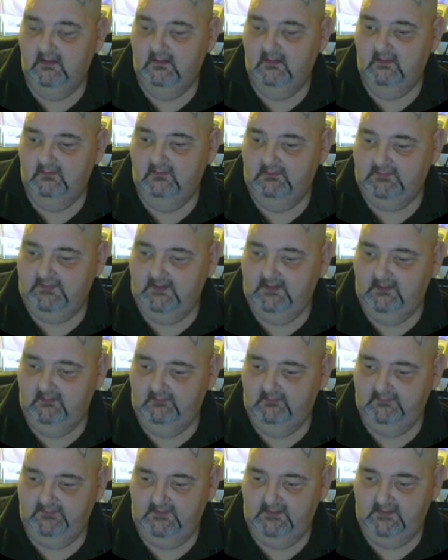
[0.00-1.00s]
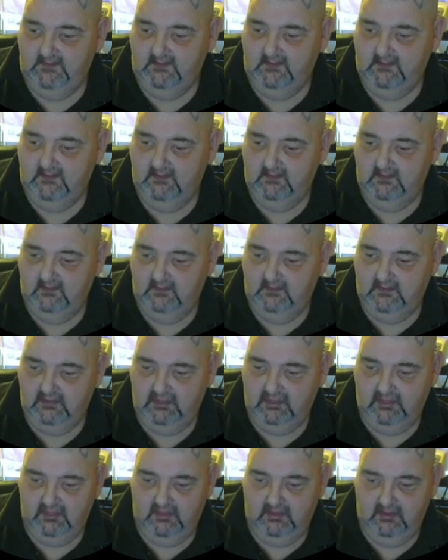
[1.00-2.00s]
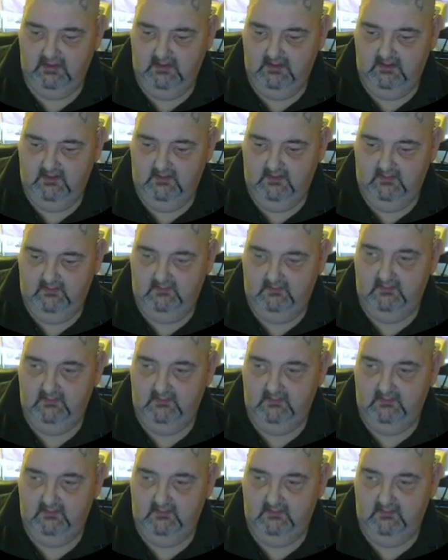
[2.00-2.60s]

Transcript: what the hell was that? What